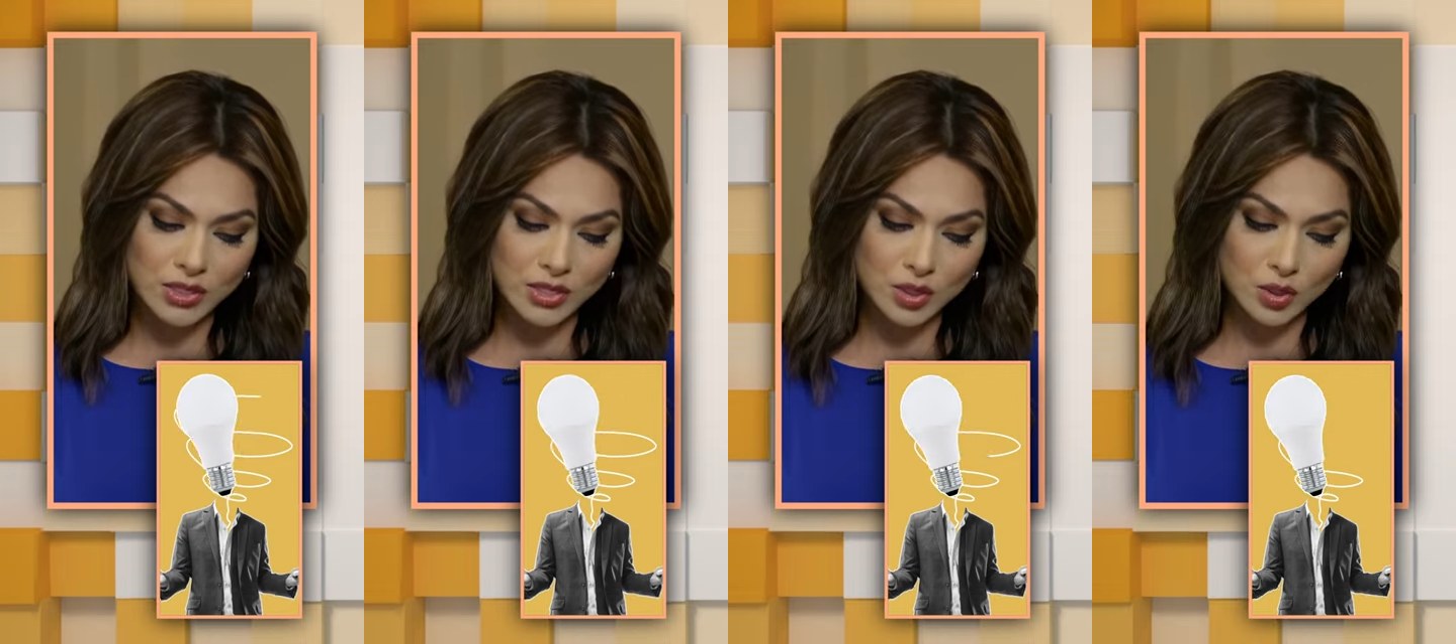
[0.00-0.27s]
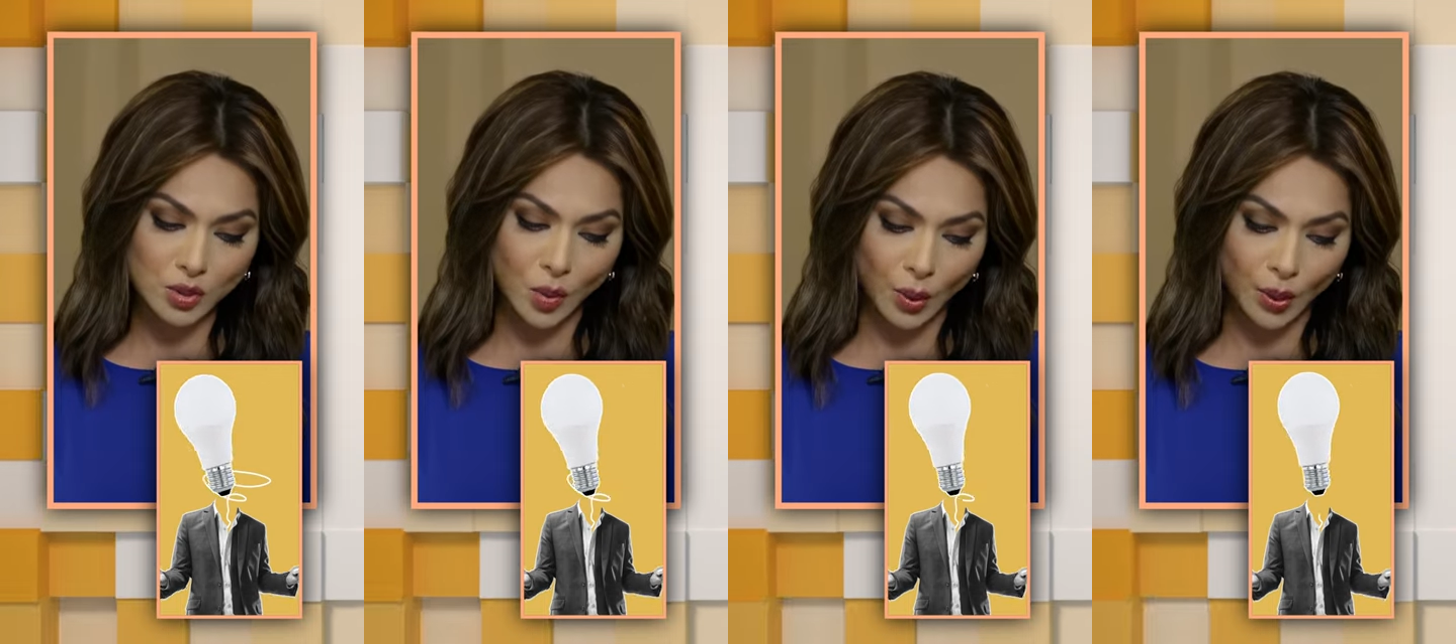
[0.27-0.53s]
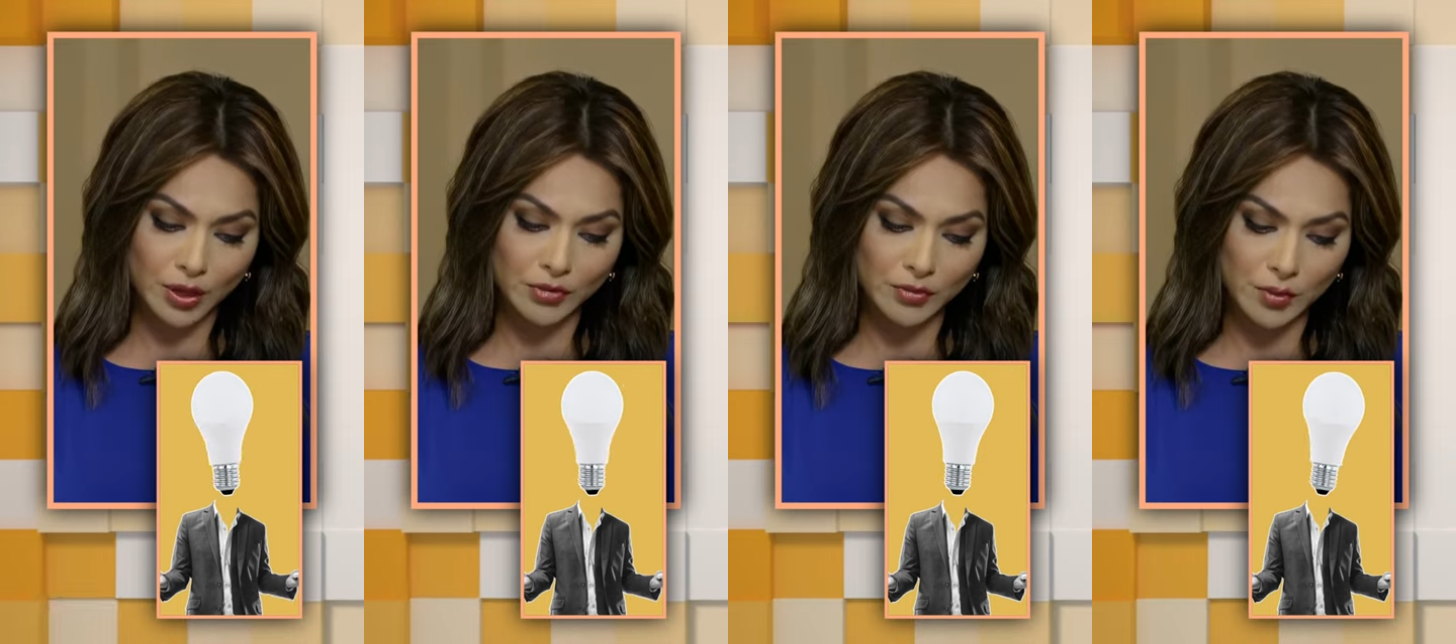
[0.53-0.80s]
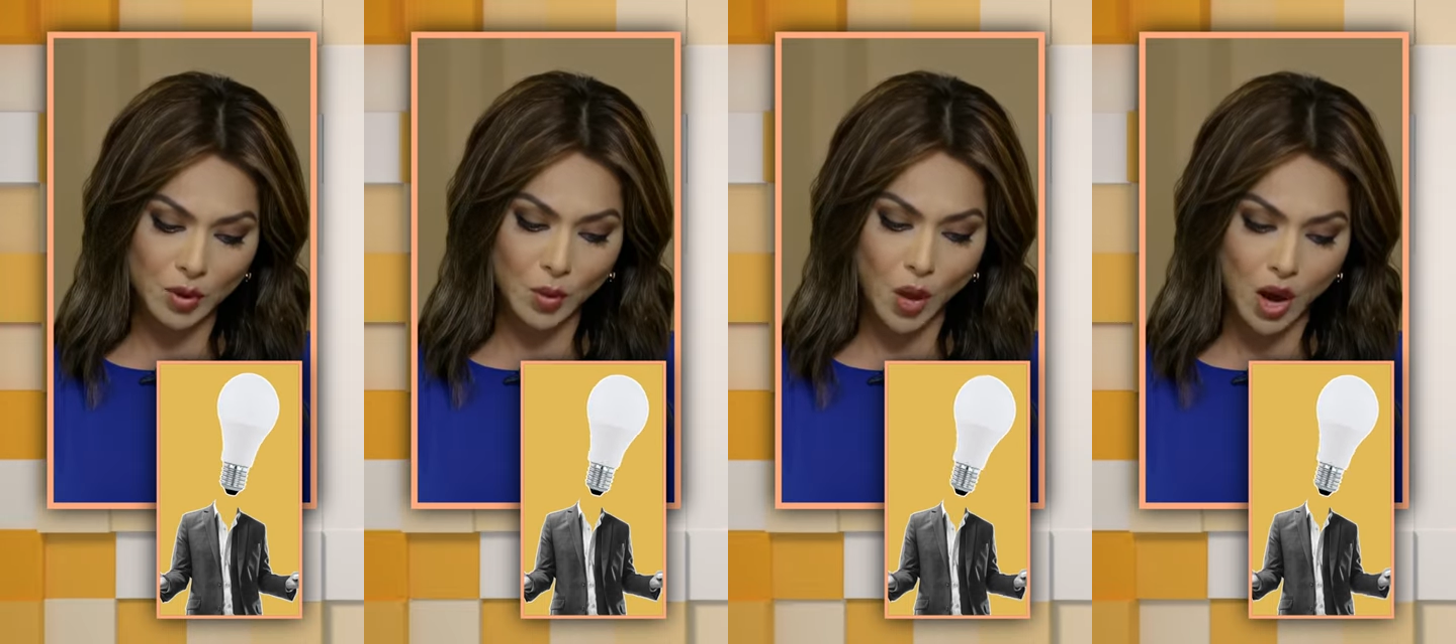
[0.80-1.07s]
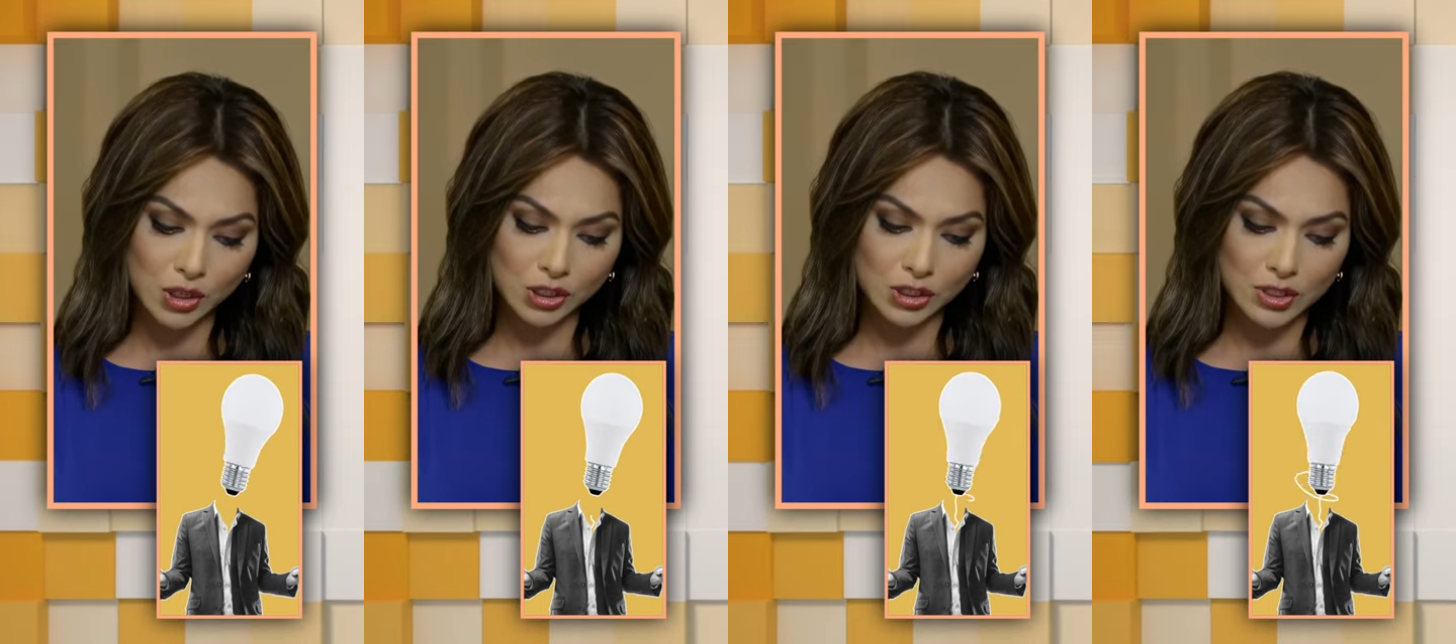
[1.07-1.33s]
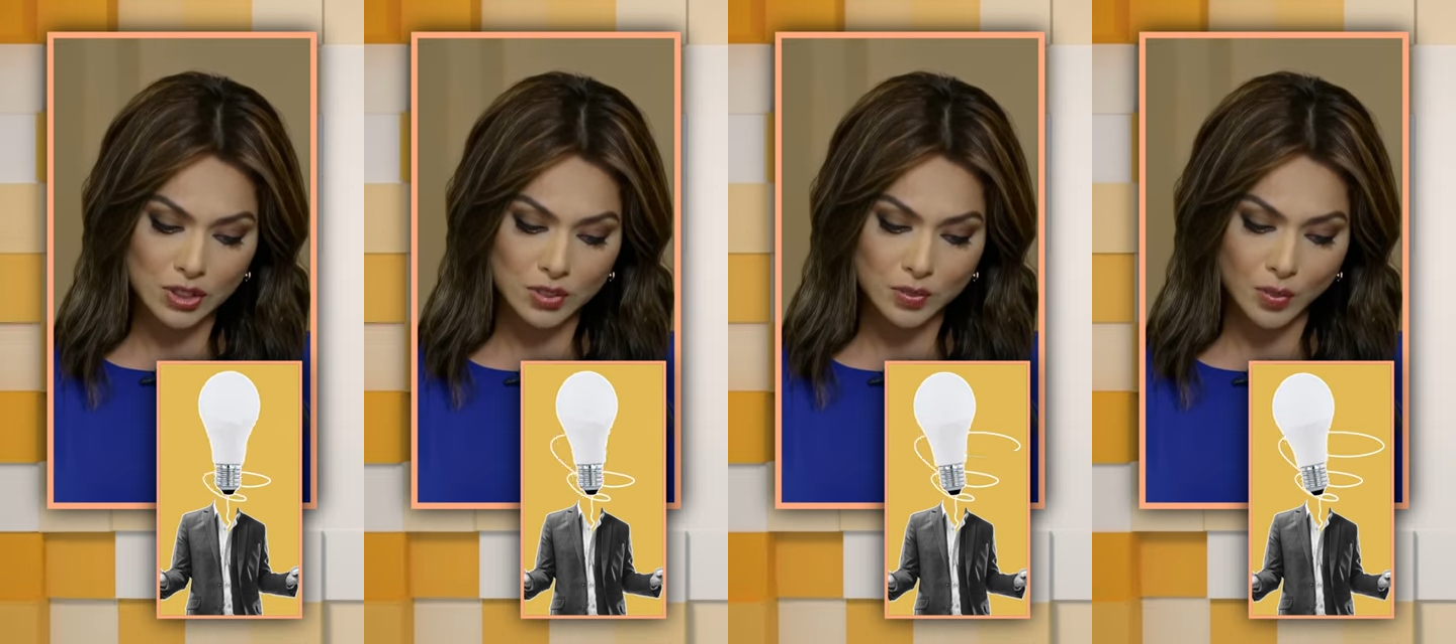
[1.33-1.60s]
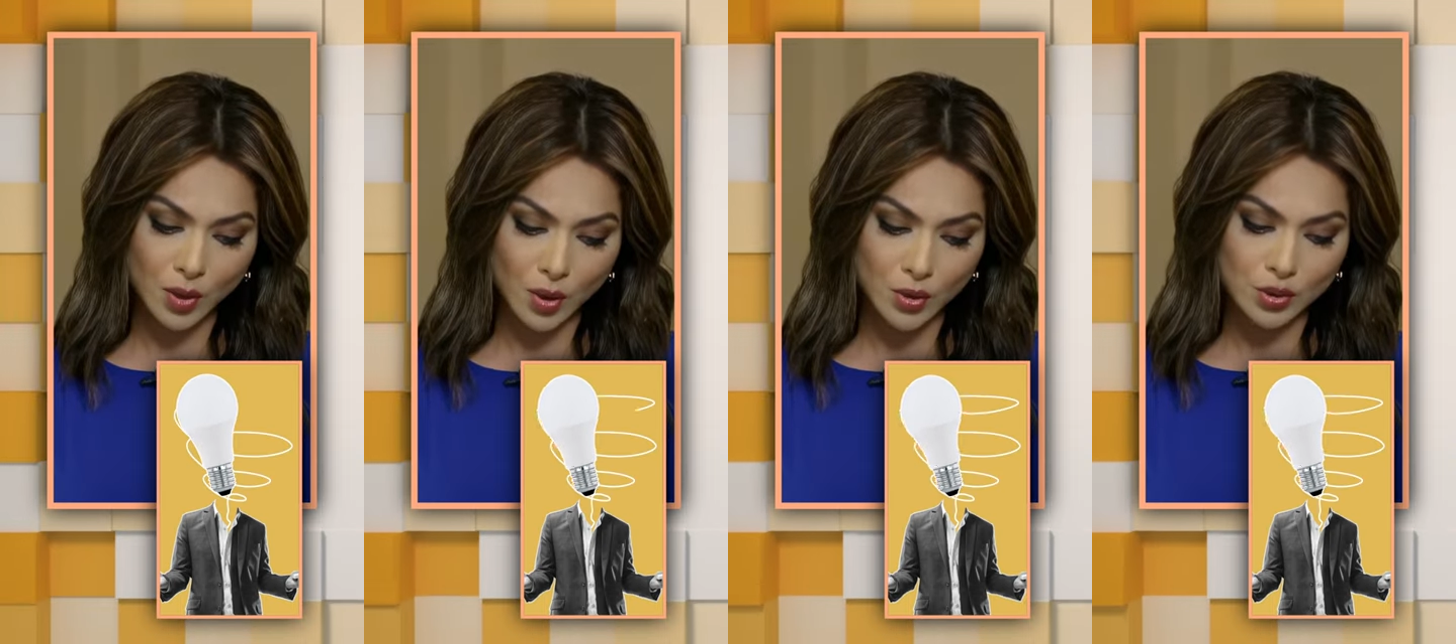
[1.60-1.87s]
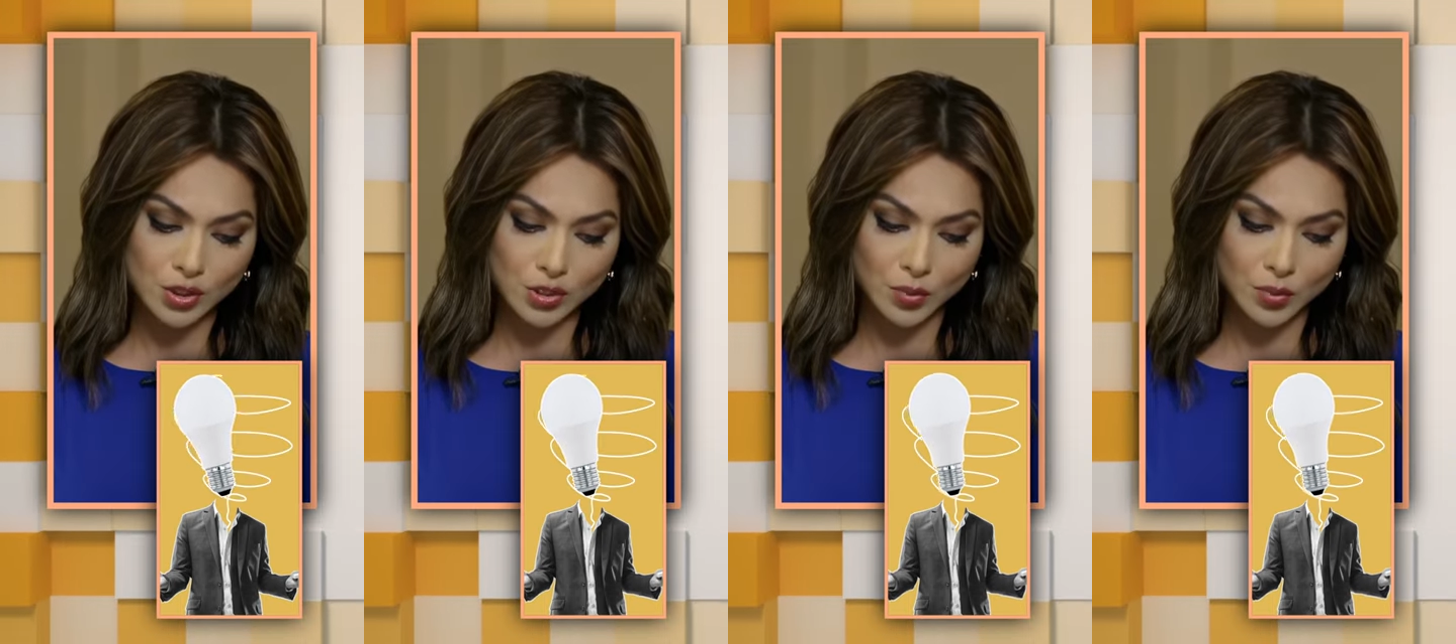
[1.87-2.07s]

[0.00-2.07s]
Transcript: This is reporting from the Washington Post,